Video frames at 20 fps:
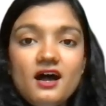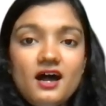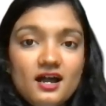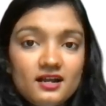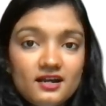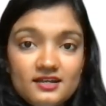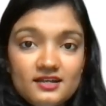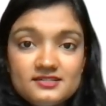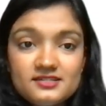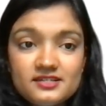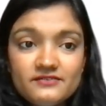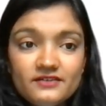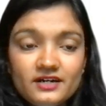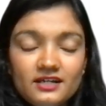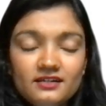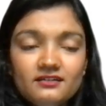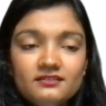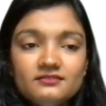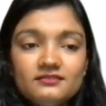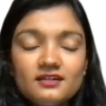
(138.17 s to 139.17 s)
Agla
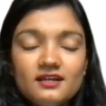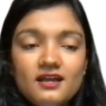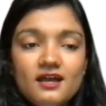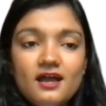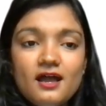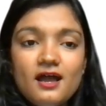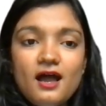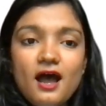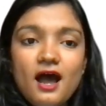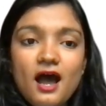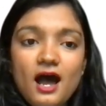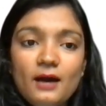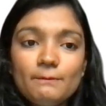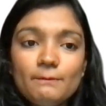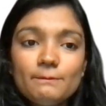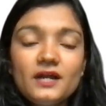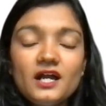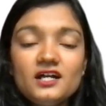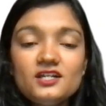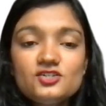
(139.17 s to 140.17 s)
sawal,
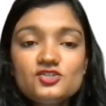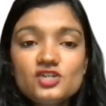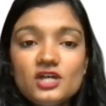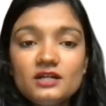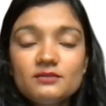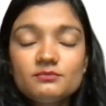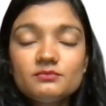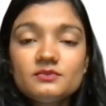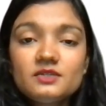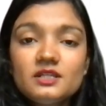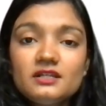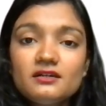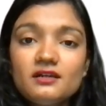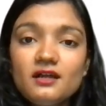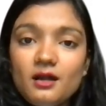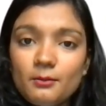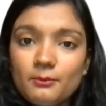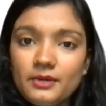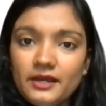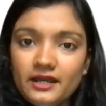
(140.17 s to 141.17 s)
aapka janmdin
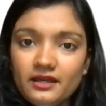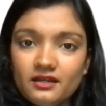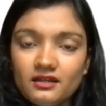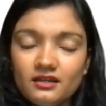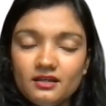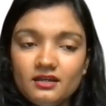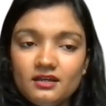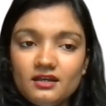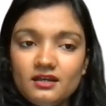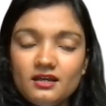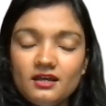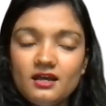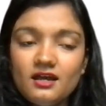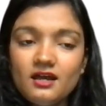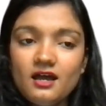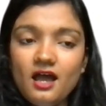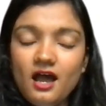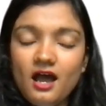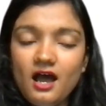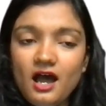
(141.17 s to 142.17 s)
kab hai?
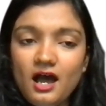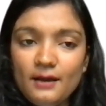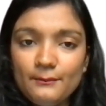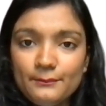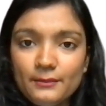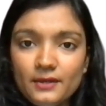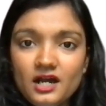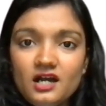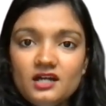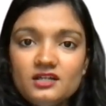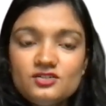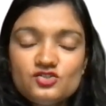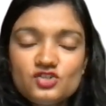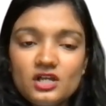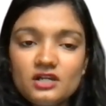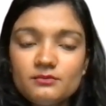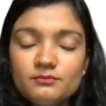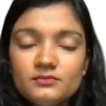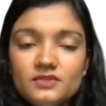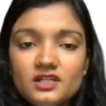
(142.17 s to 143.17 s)
Aapka
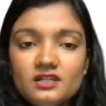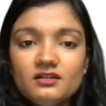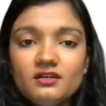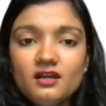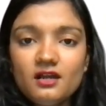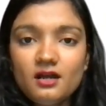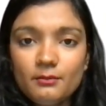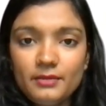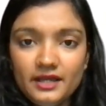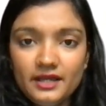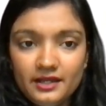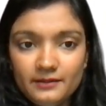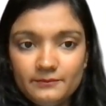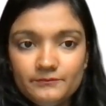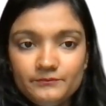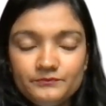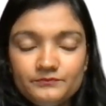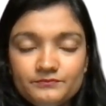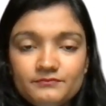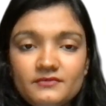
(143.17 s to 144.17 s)
janmdin kab hai?
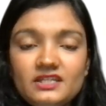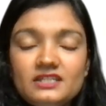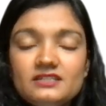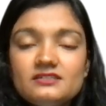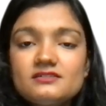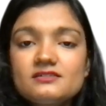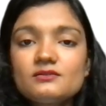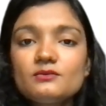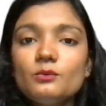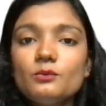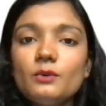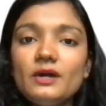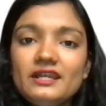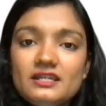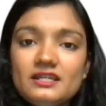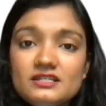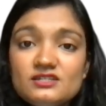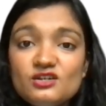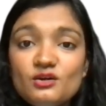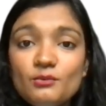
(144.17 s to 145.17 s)
Means,
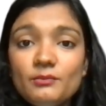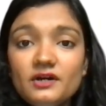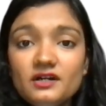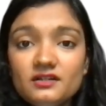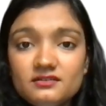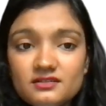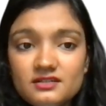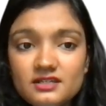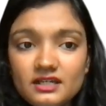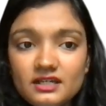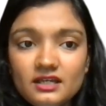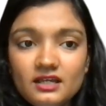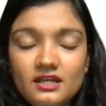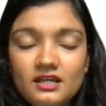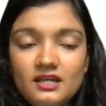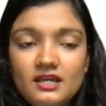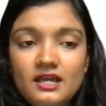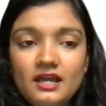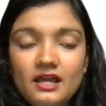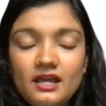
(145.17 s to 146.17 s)
when is your birthday?
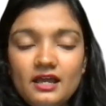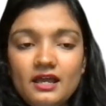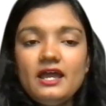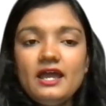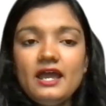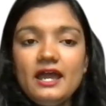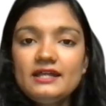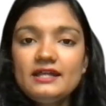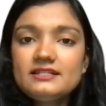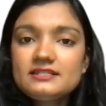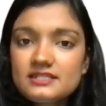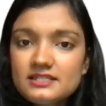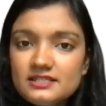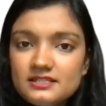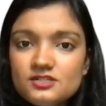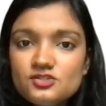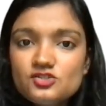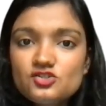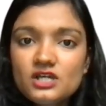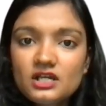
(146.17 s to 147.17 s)
And
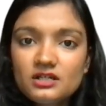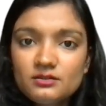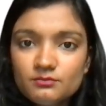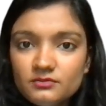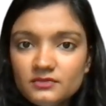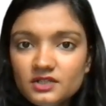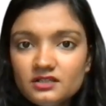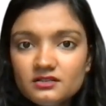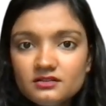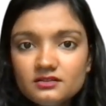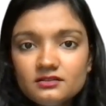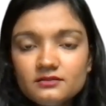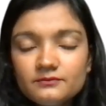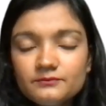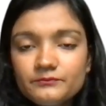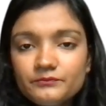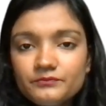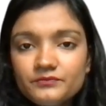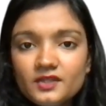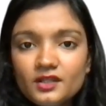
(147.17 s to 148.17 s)
since janmdin,
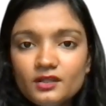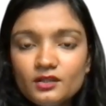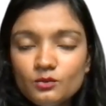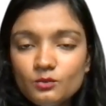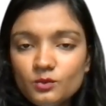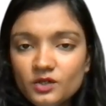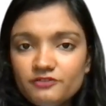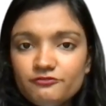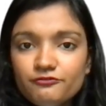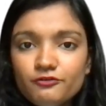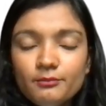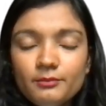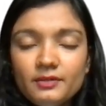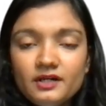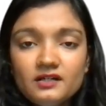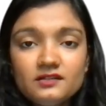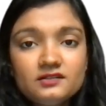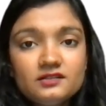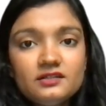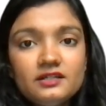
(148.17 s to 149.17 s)
the word for
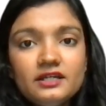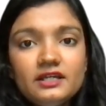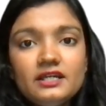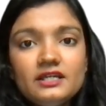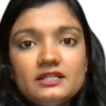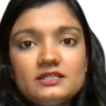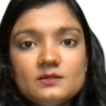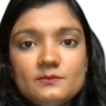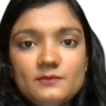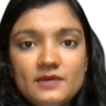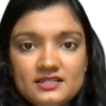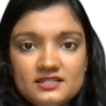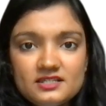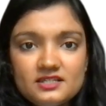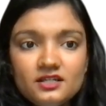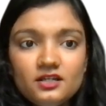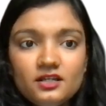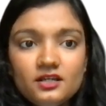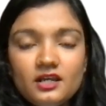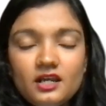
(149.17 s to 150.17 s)
birthday, is a
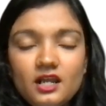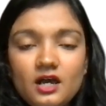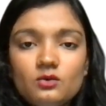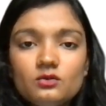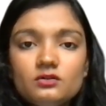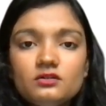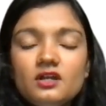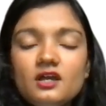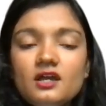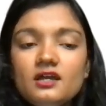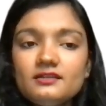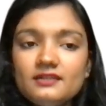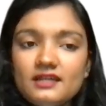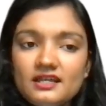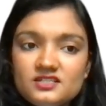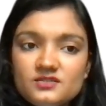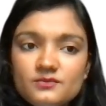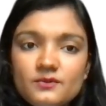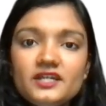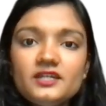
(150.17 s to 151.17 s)
masculine noun,
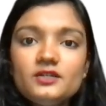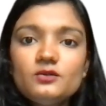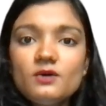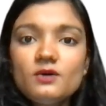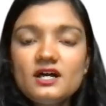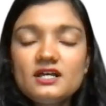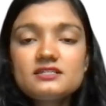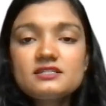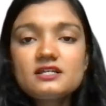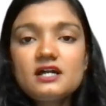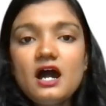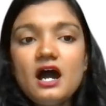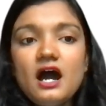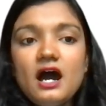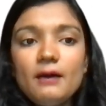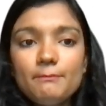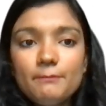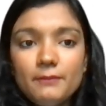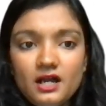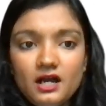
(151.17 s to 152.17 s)
that's why you ask
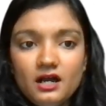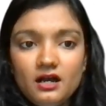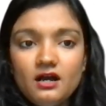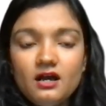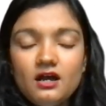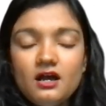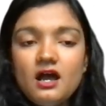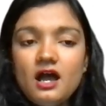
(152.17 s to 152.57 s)
aapka.